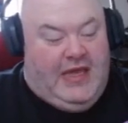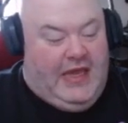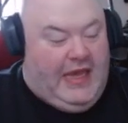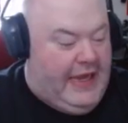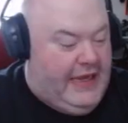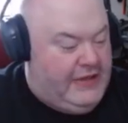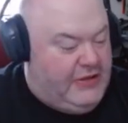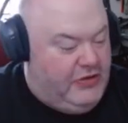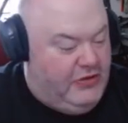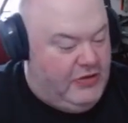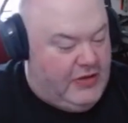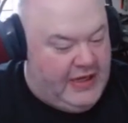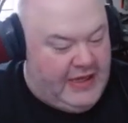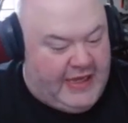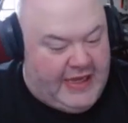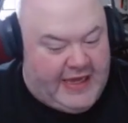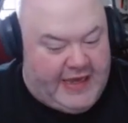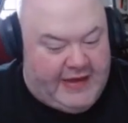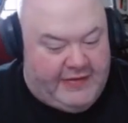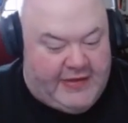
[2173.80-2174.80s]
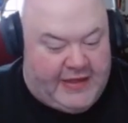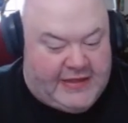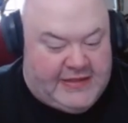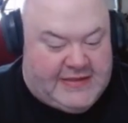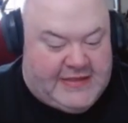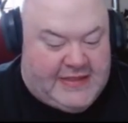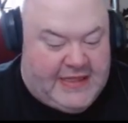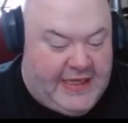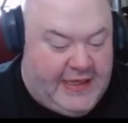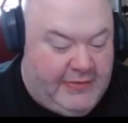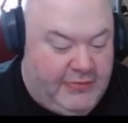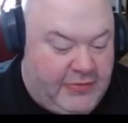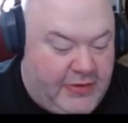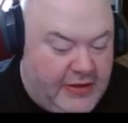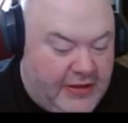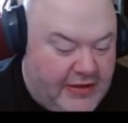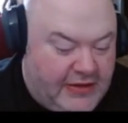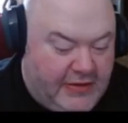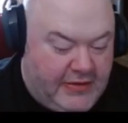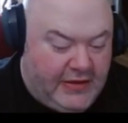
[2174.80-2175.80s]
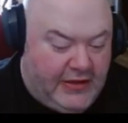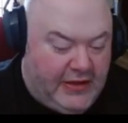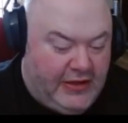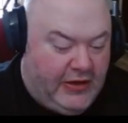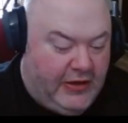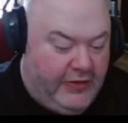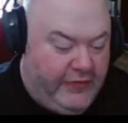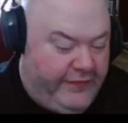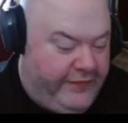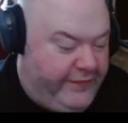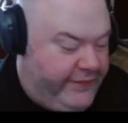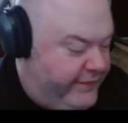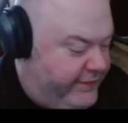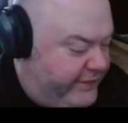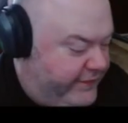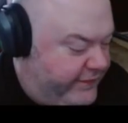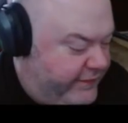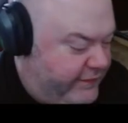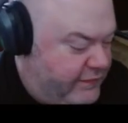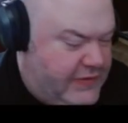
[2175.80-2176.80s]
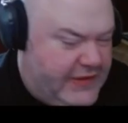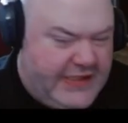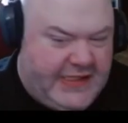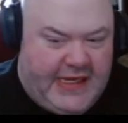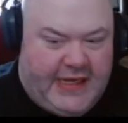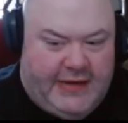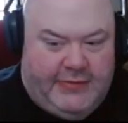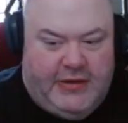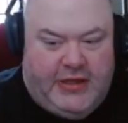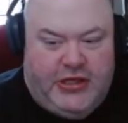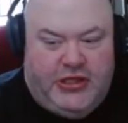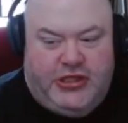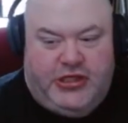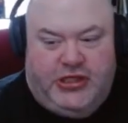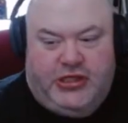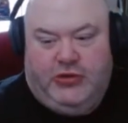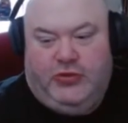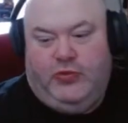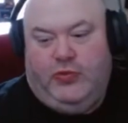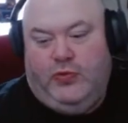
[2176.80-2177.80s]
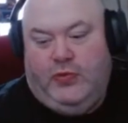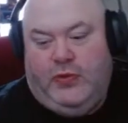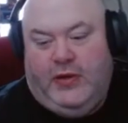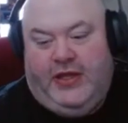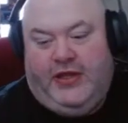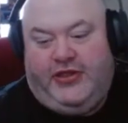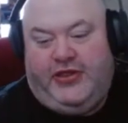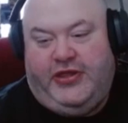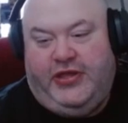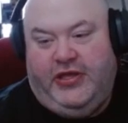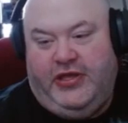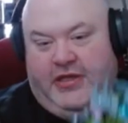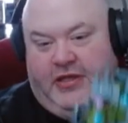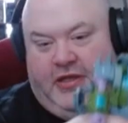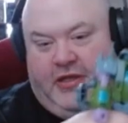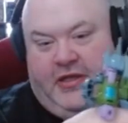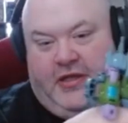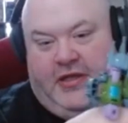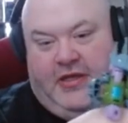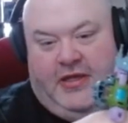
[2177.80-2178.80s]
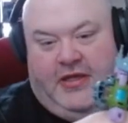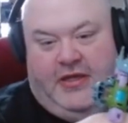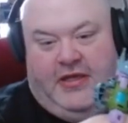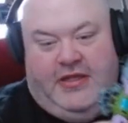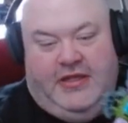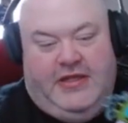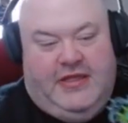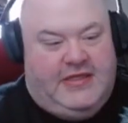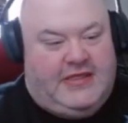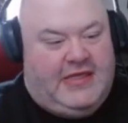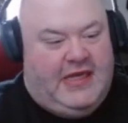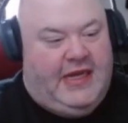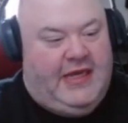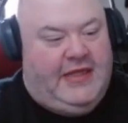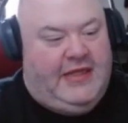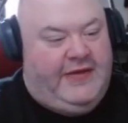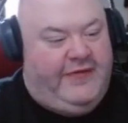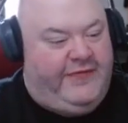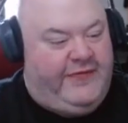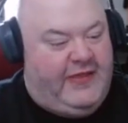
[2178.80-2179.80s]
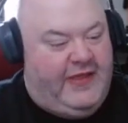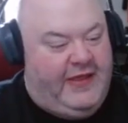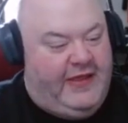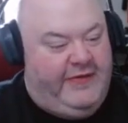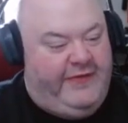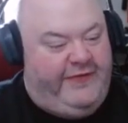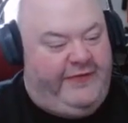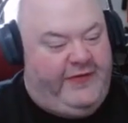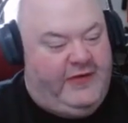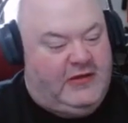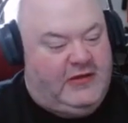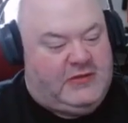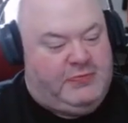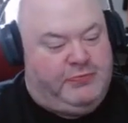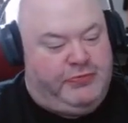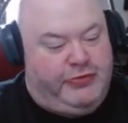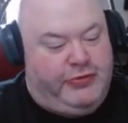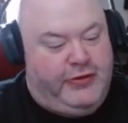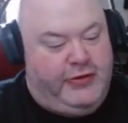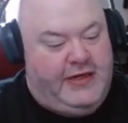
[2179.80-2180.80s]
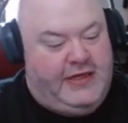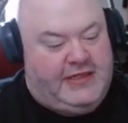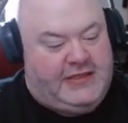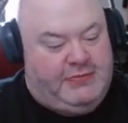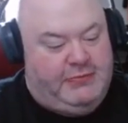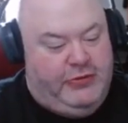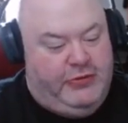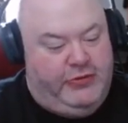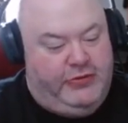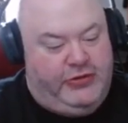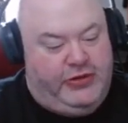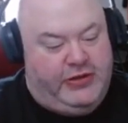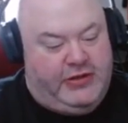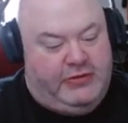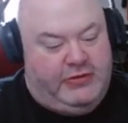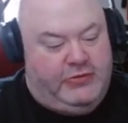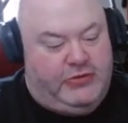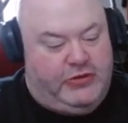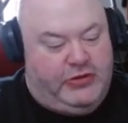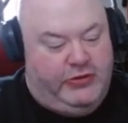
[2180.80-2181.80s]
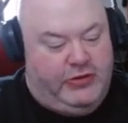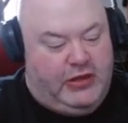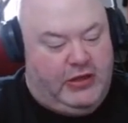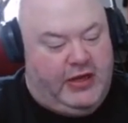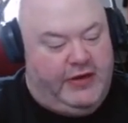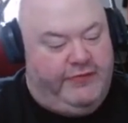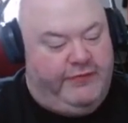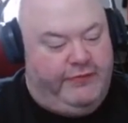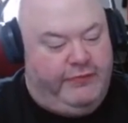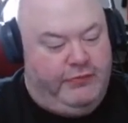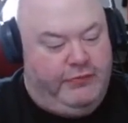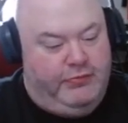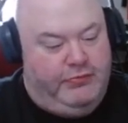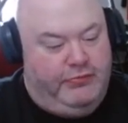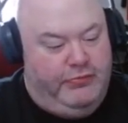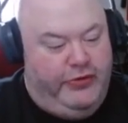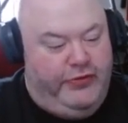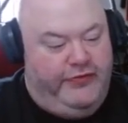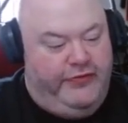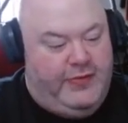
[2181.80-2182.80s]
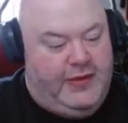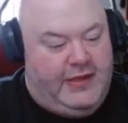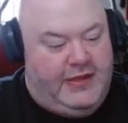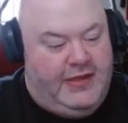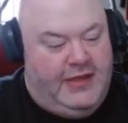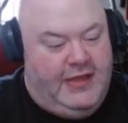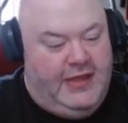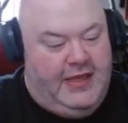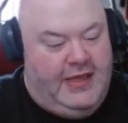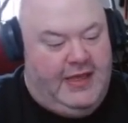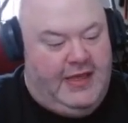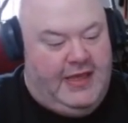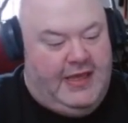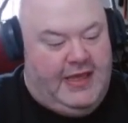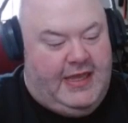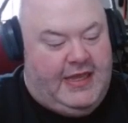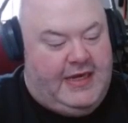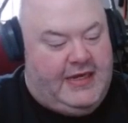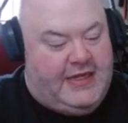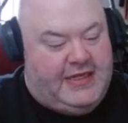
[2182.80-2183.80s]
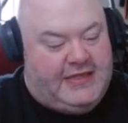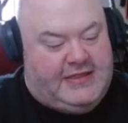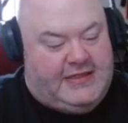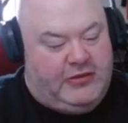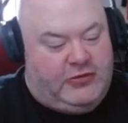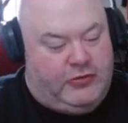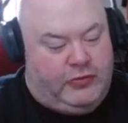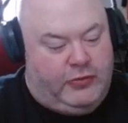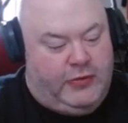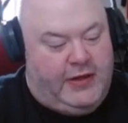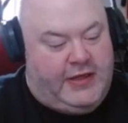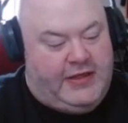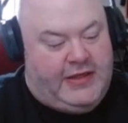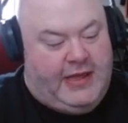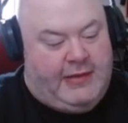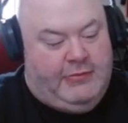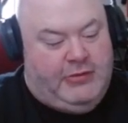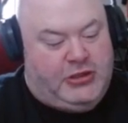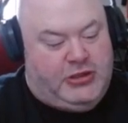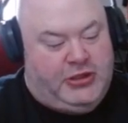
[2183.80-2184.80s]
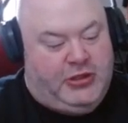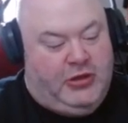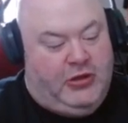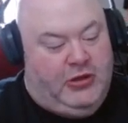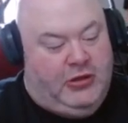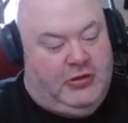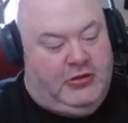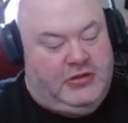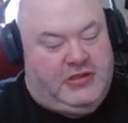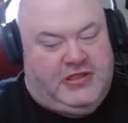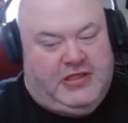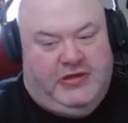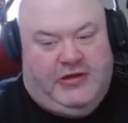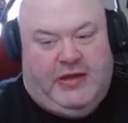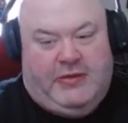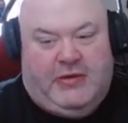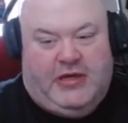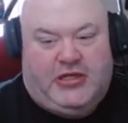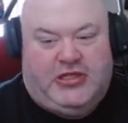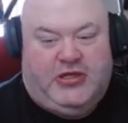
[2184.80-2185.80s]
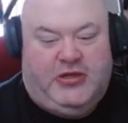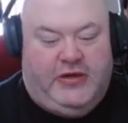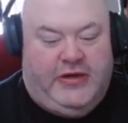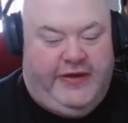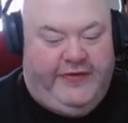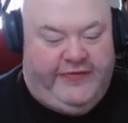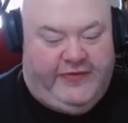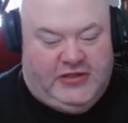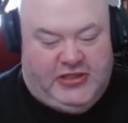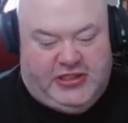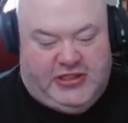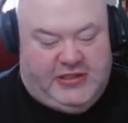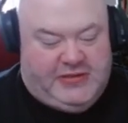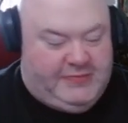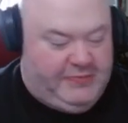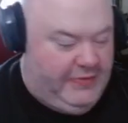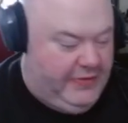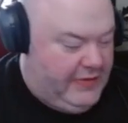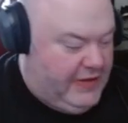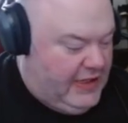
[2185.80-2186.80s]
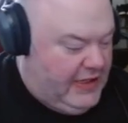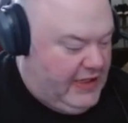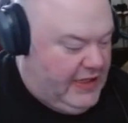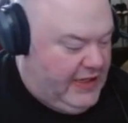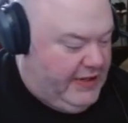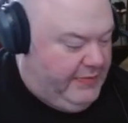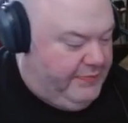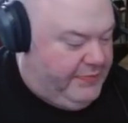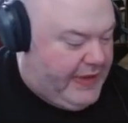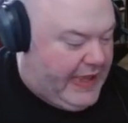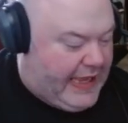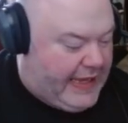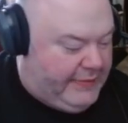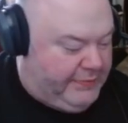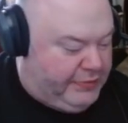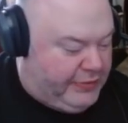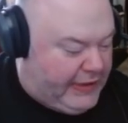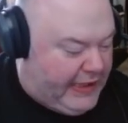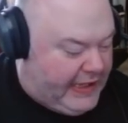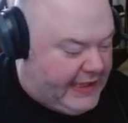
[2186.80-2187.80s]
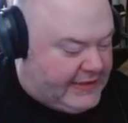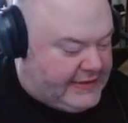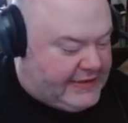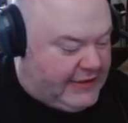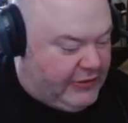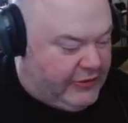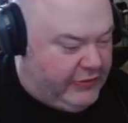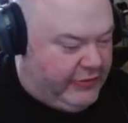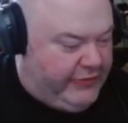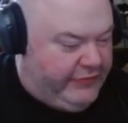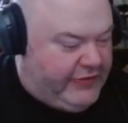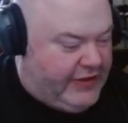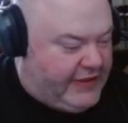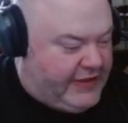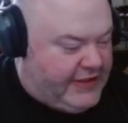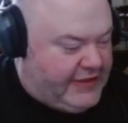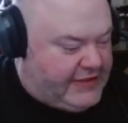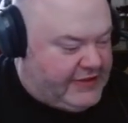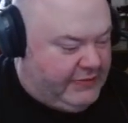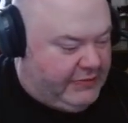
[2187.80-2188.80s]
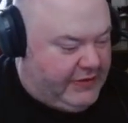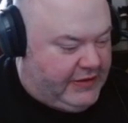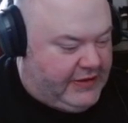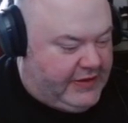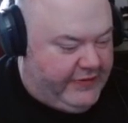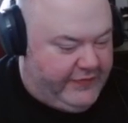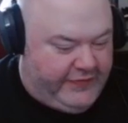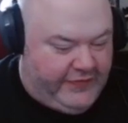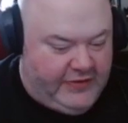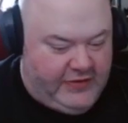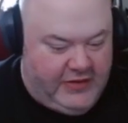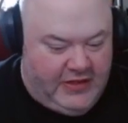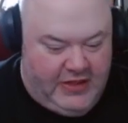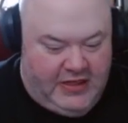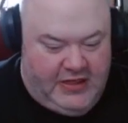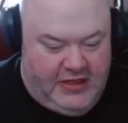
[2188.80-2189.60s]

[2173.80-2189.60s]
I do not have that same, you know, same issue with this guy. The, the it feels pretty smooth. You can do a lot of movement, and it doesn't creak that much at all. So I'm not sure if it was just bad plastic or if they did something different.